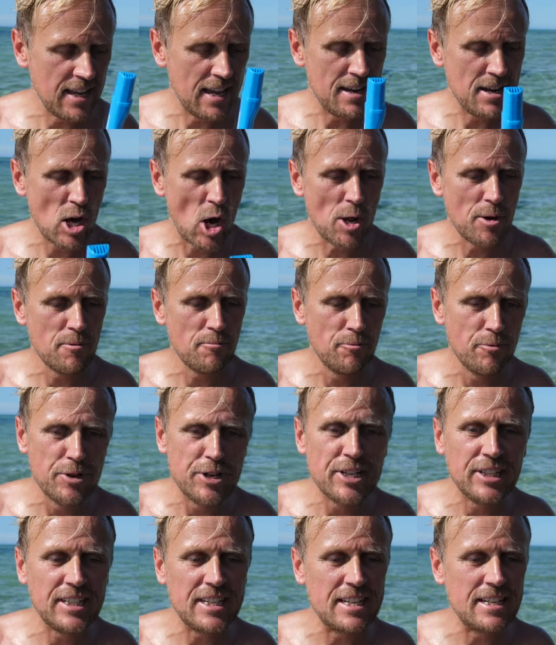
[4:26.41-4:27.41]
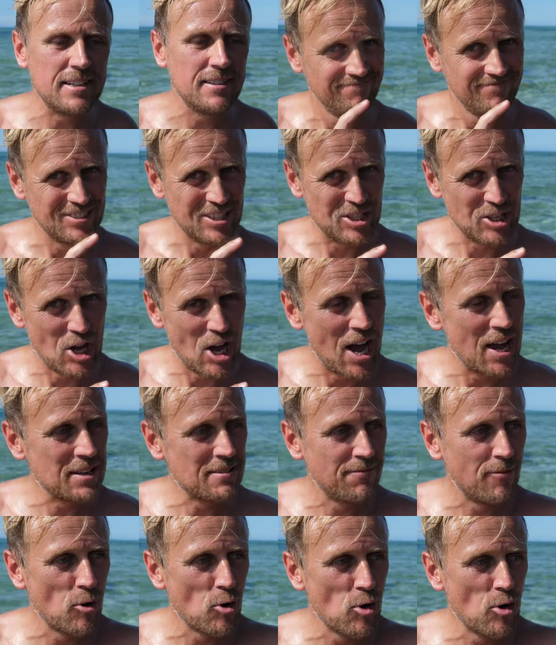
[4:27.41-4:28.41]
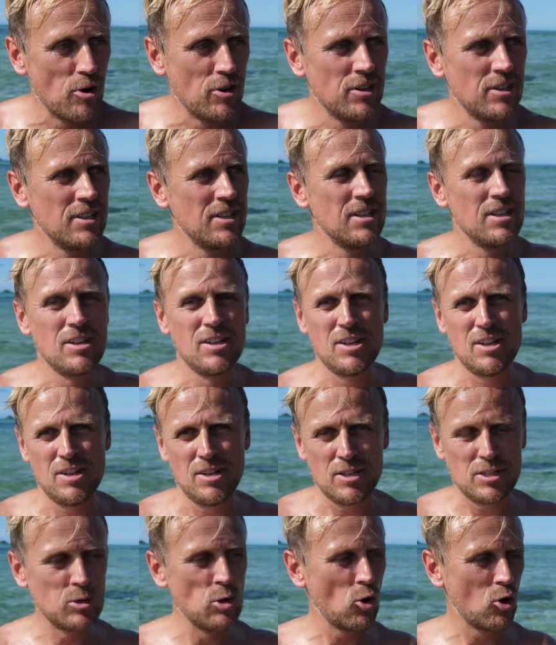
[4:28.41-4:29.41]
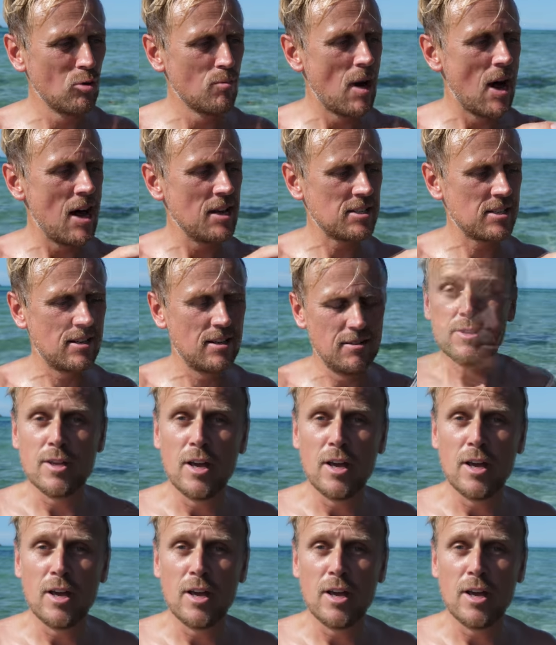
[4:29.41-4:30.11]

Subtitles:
they're not really designed for snorkel mask.